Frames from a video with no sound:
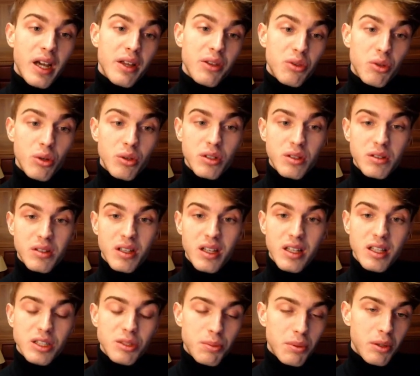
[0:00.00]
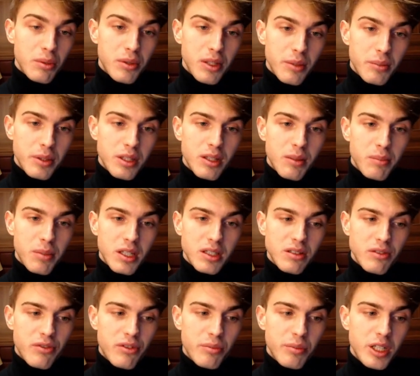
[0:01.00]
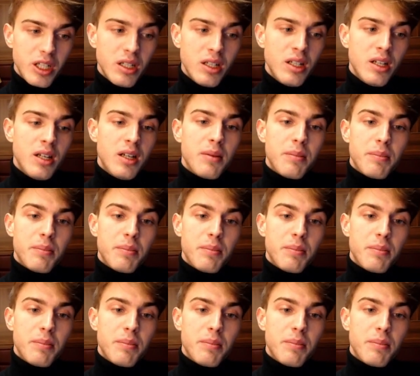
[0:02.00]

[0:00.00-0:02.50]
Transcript: I thought it is probably a bit unpleasant for me,